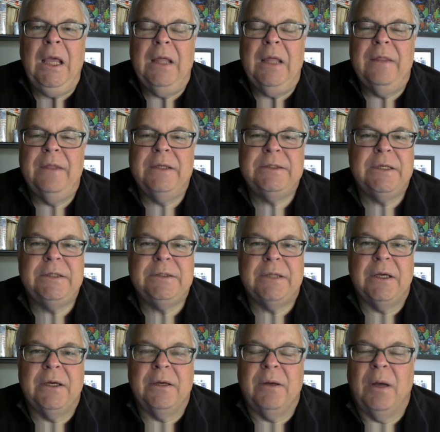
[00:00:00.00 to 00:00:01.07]
This is
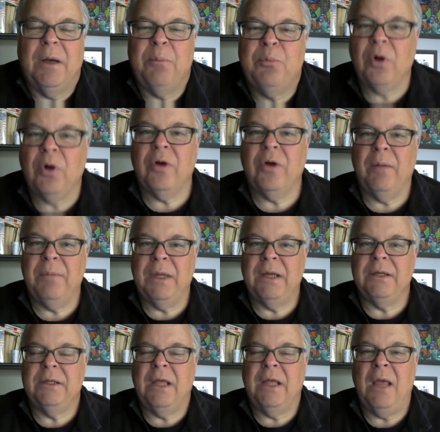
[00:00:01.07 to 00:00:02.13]
a, a program
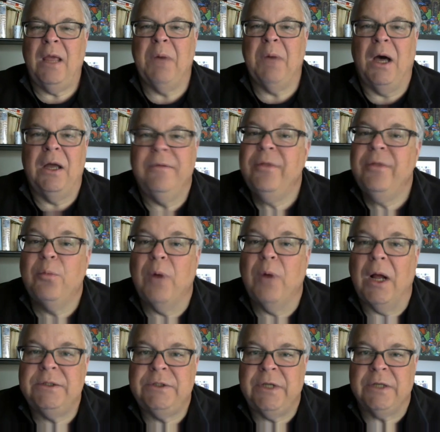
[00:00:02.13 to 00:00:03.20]
that came out of the
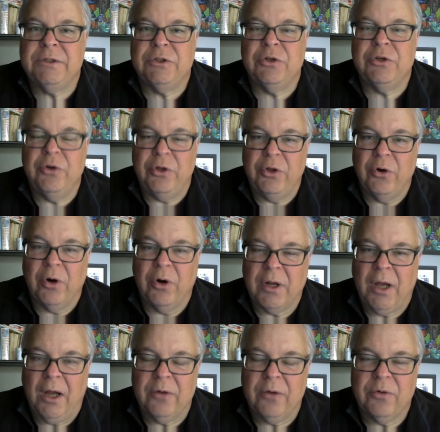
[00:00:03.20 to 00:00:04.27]
Rochester, New York
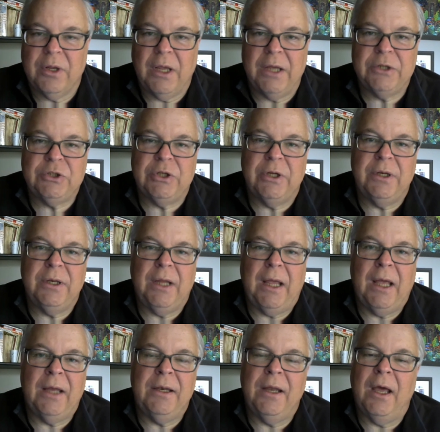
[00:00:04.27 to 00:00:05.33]
congregation
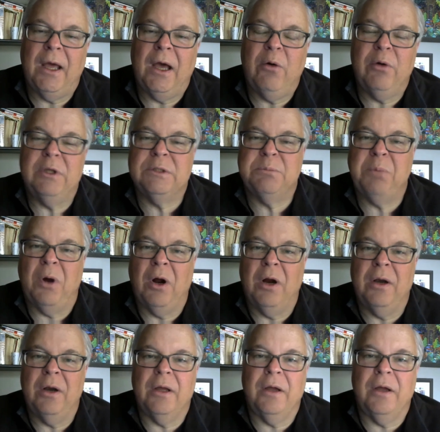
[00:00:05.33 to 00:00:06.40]
and now is
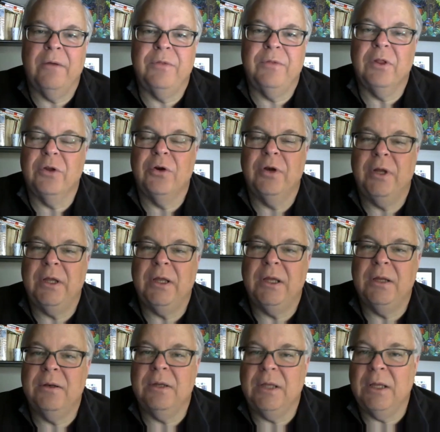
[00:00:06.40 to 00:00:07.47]
part of the learning
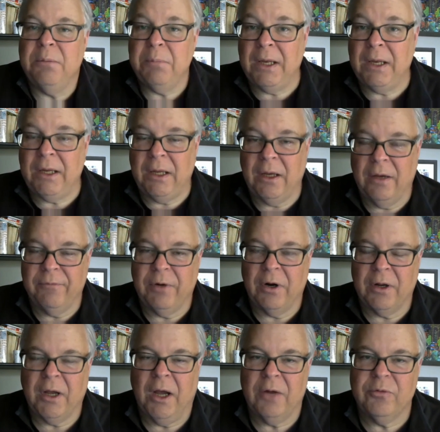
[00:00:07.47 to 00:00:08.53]
in, in many of our
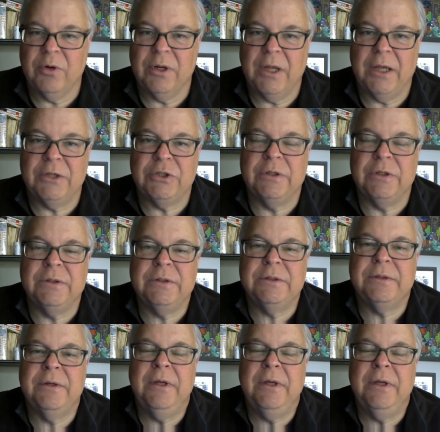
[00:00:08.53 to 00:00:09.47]
congregations.